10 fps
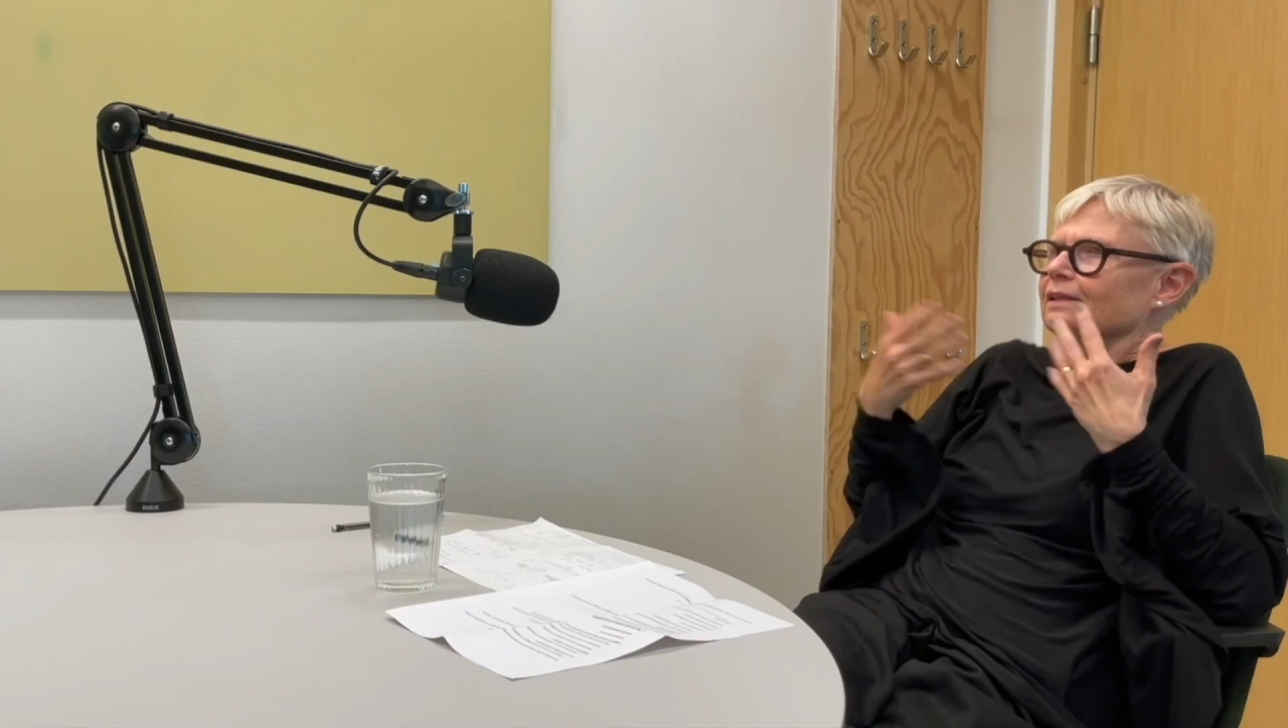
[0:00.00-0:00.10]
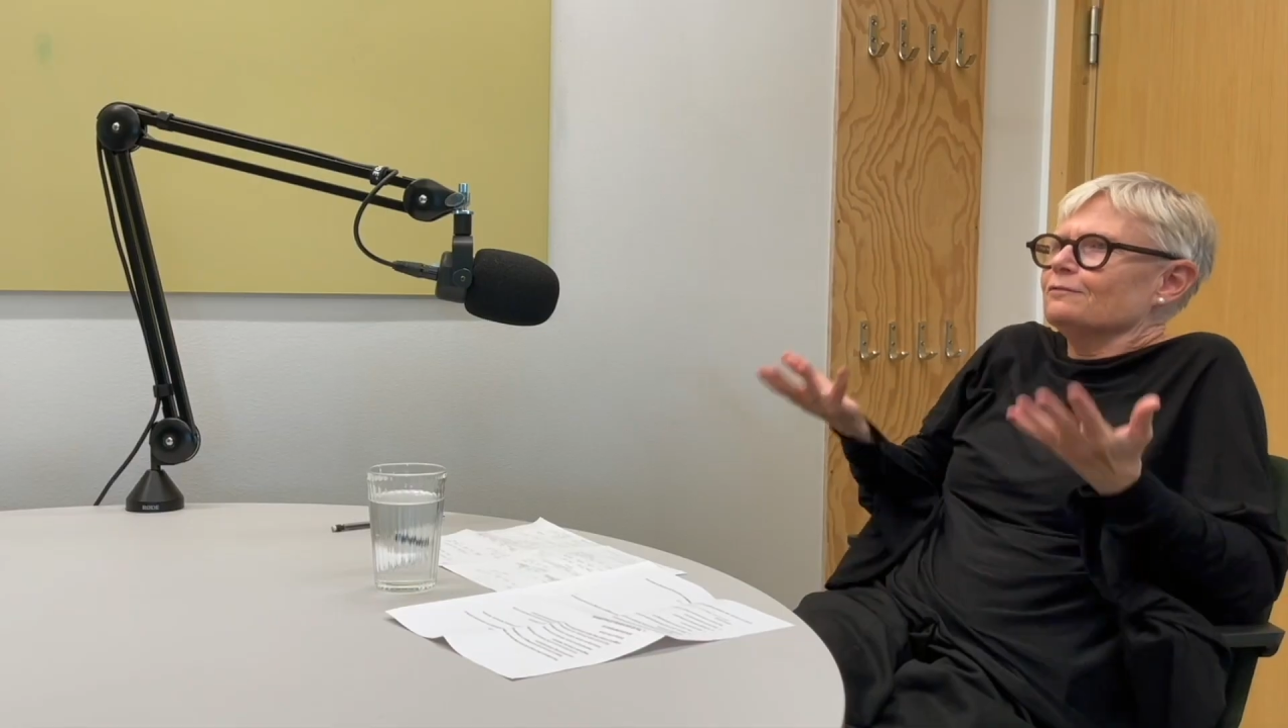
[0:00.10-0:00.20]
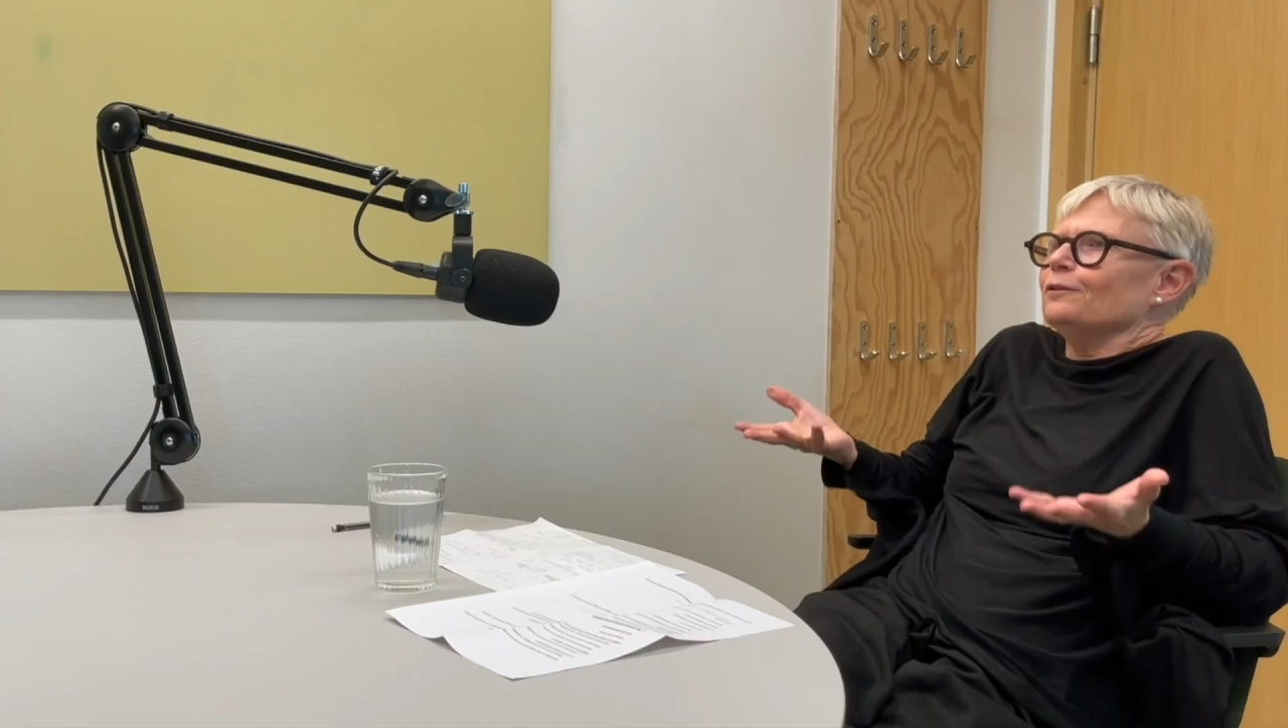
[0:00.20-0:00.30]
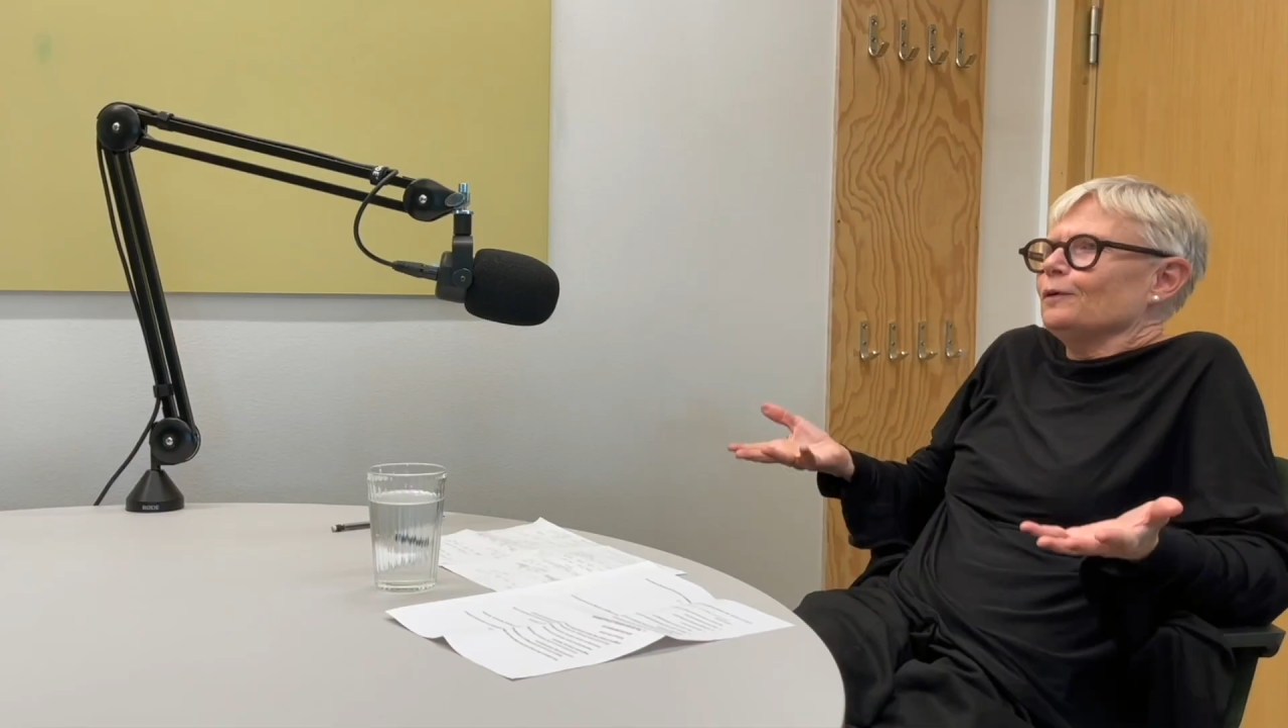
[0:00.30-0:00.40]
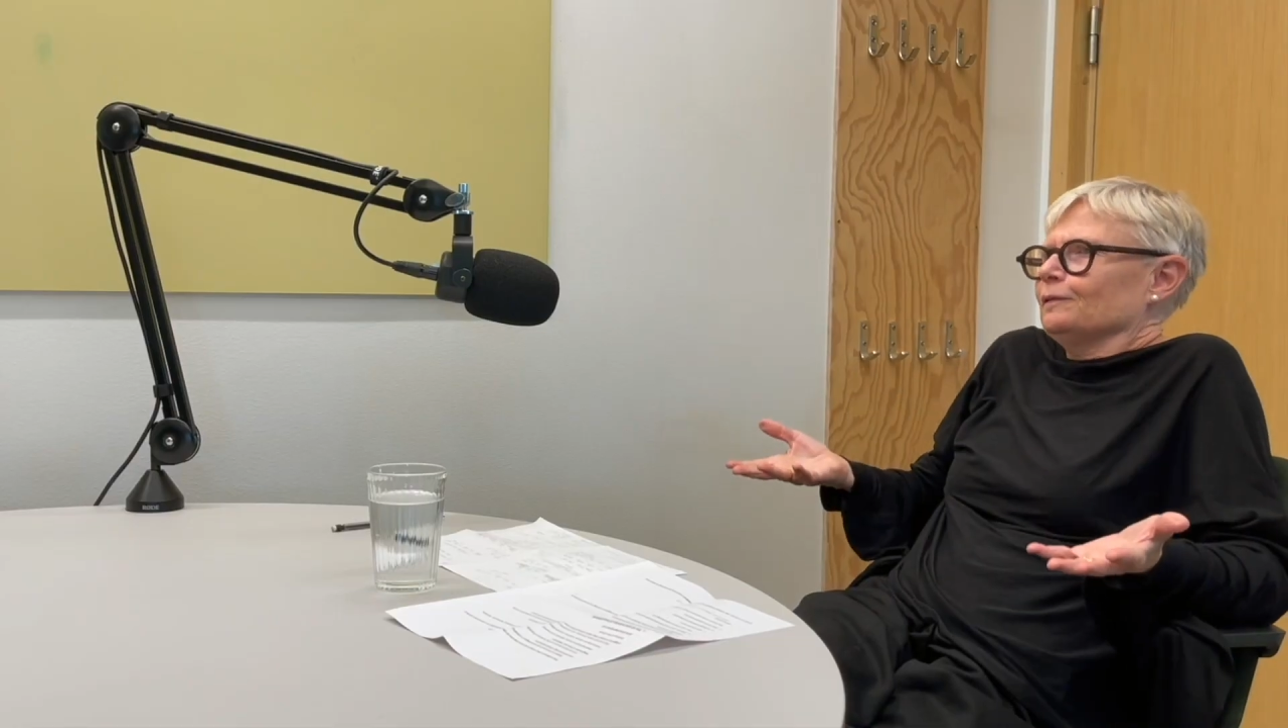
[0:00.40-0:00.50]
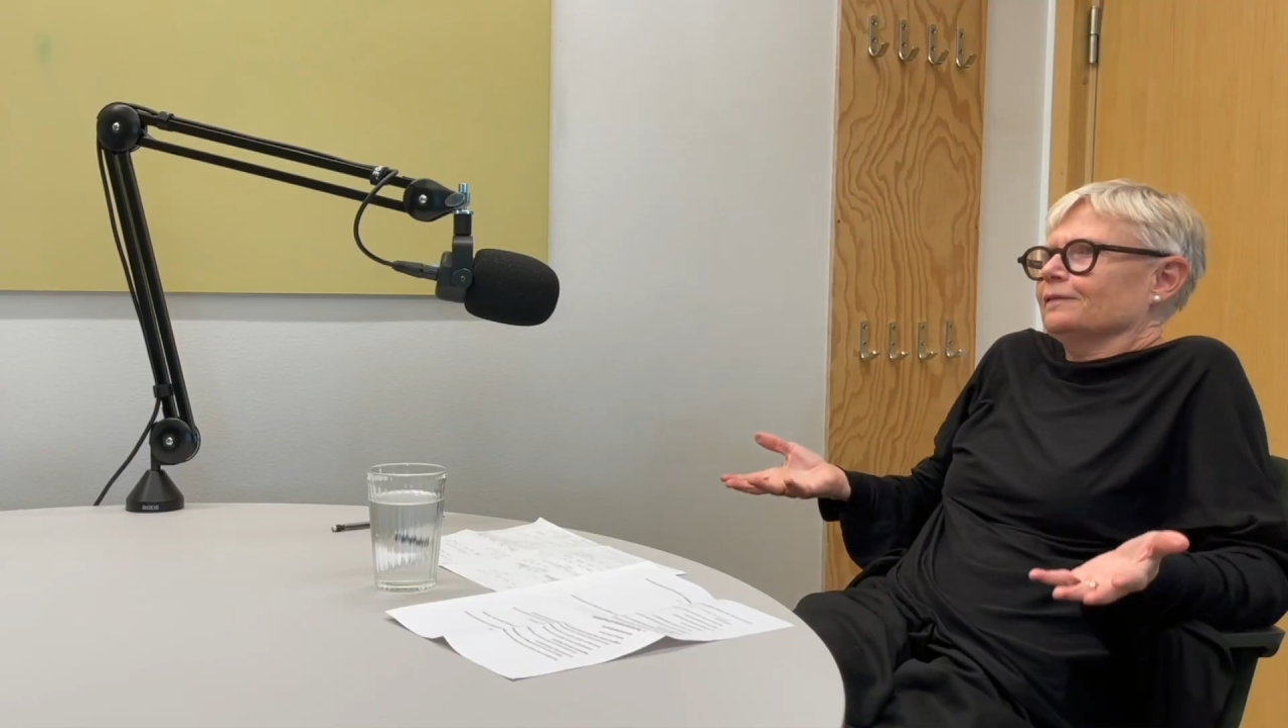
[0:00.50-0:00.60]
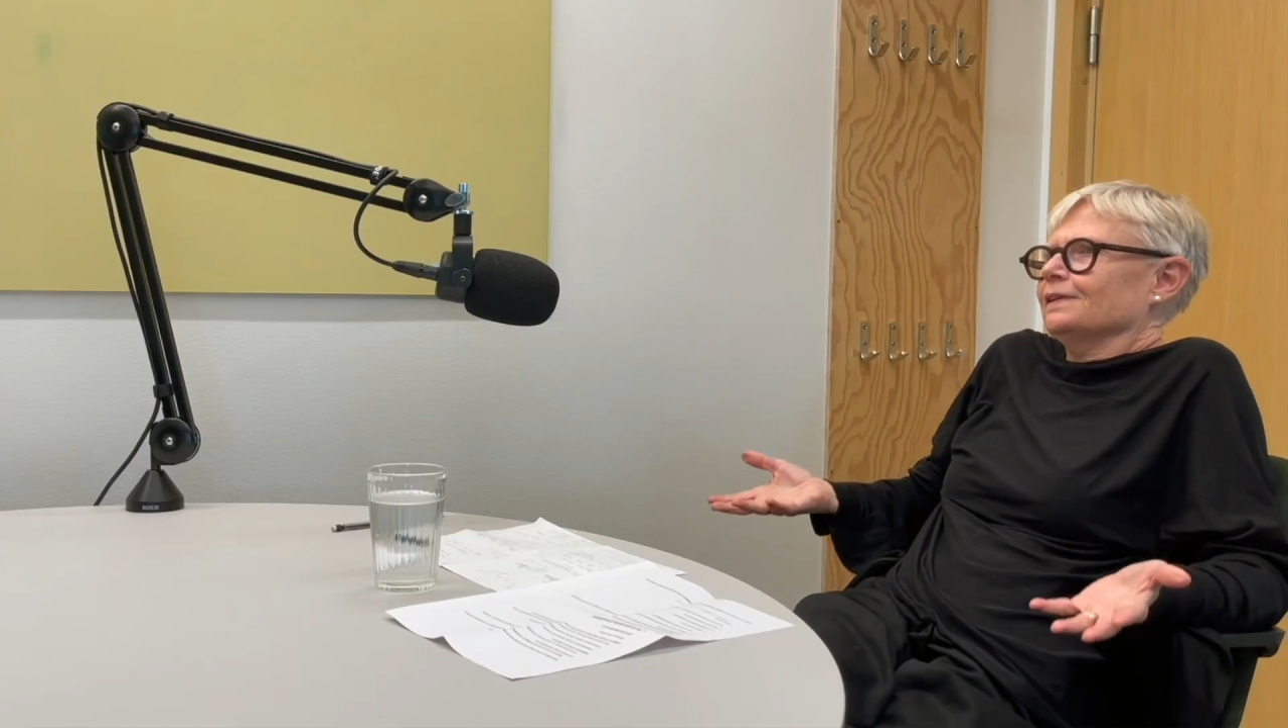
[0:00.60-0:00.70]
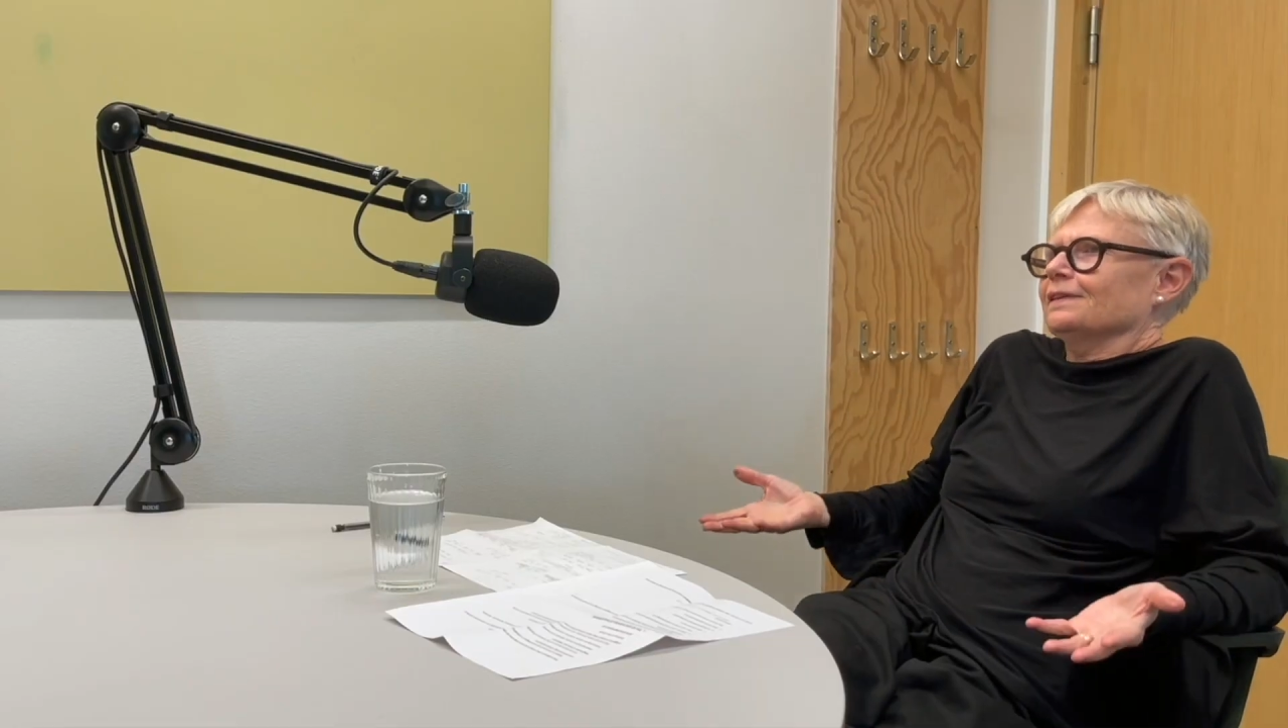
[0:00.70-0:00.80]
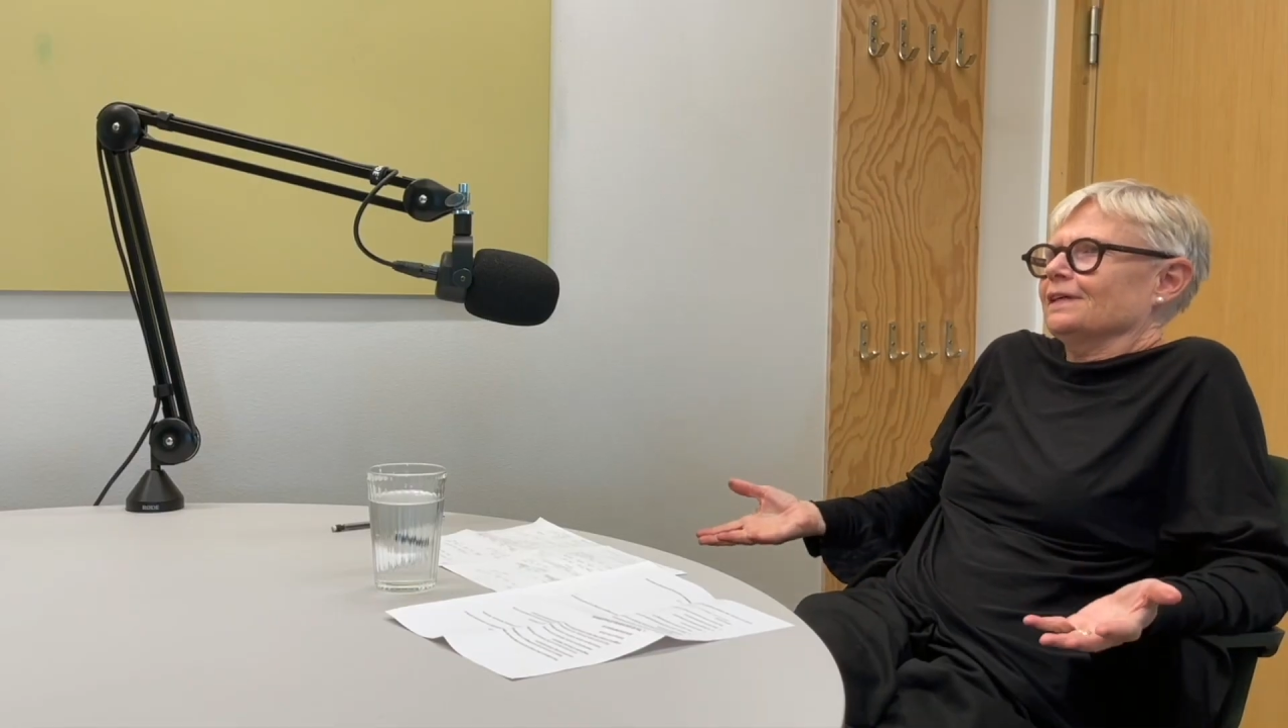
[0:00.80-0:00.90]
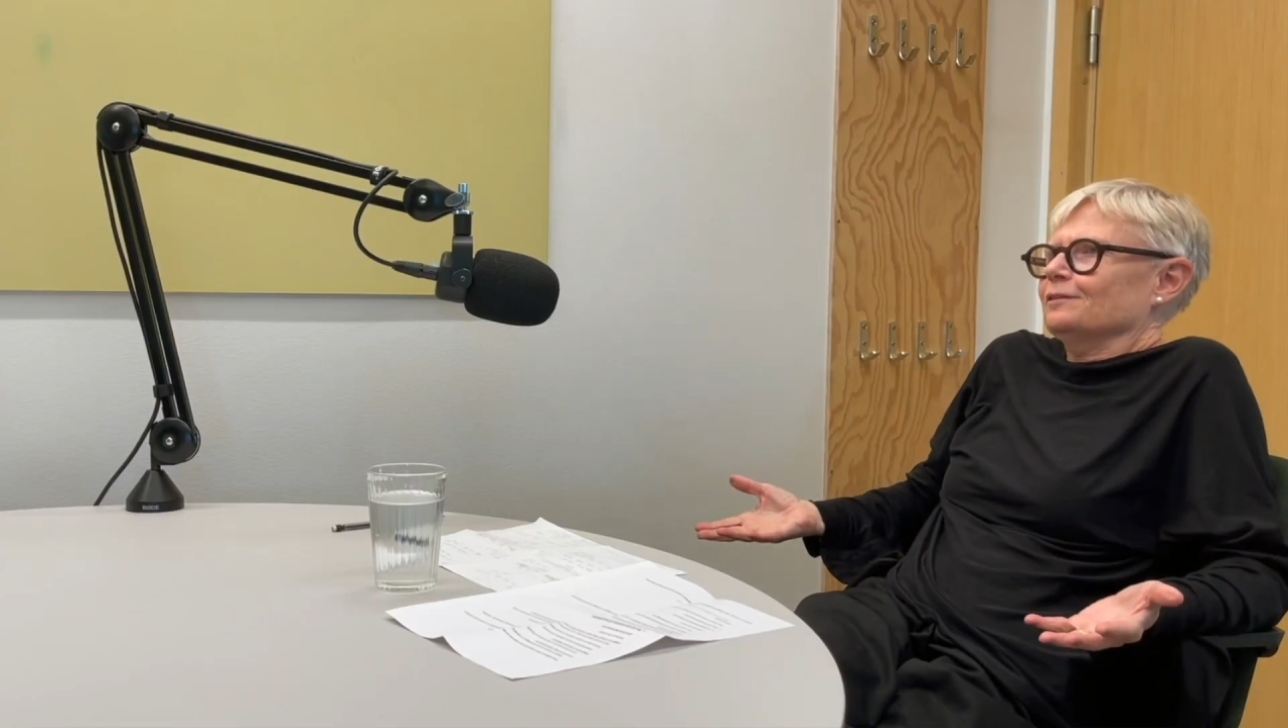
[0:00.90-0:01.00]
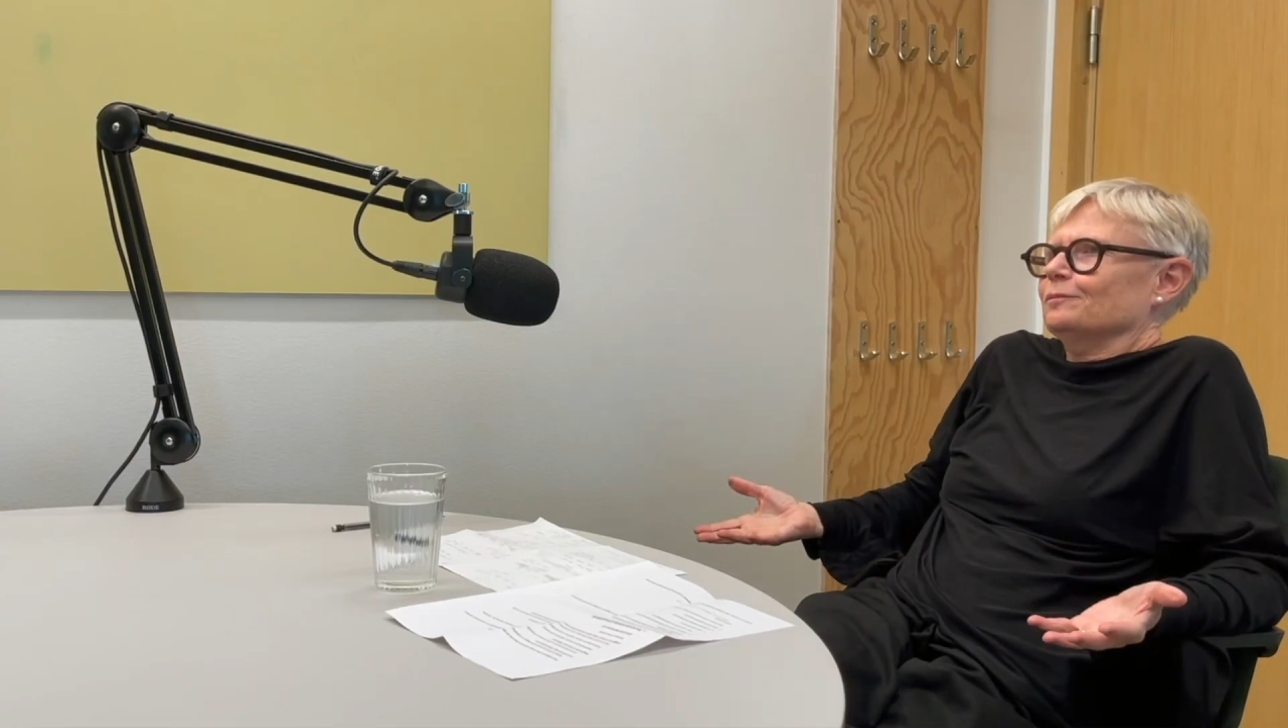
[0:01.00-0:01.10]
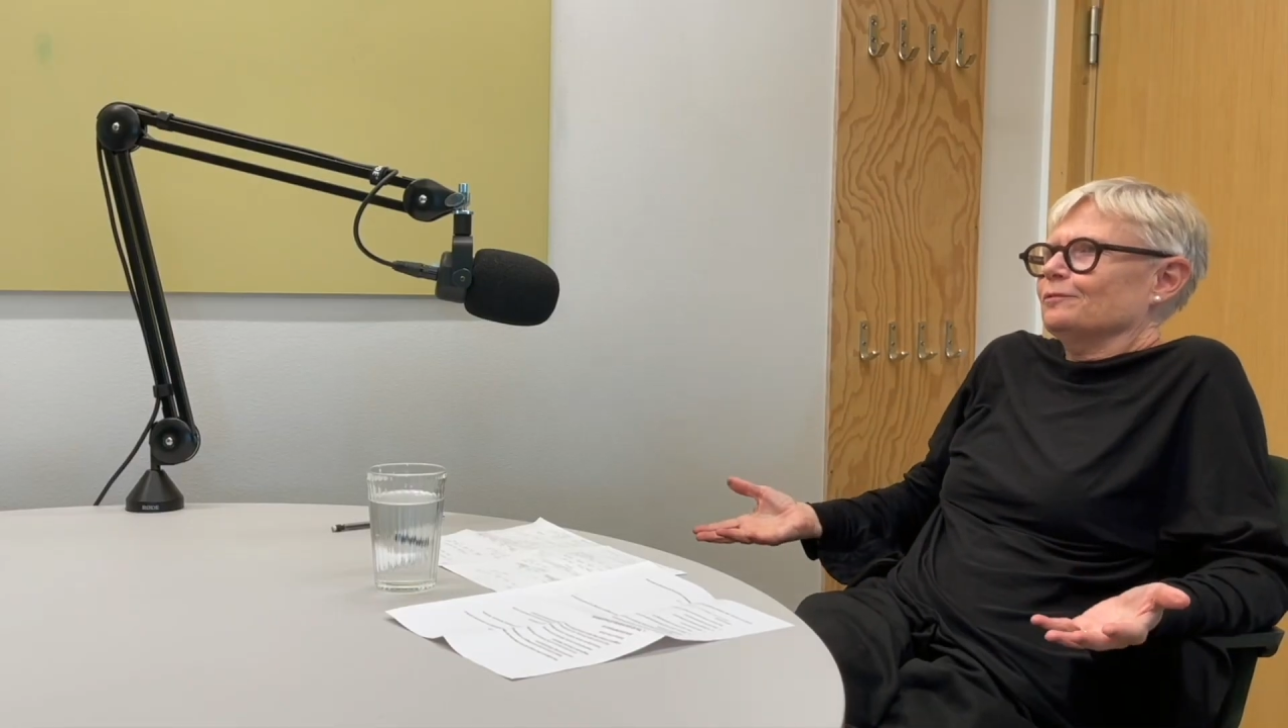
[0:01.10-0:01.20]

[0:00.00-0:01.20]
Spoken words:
involved in that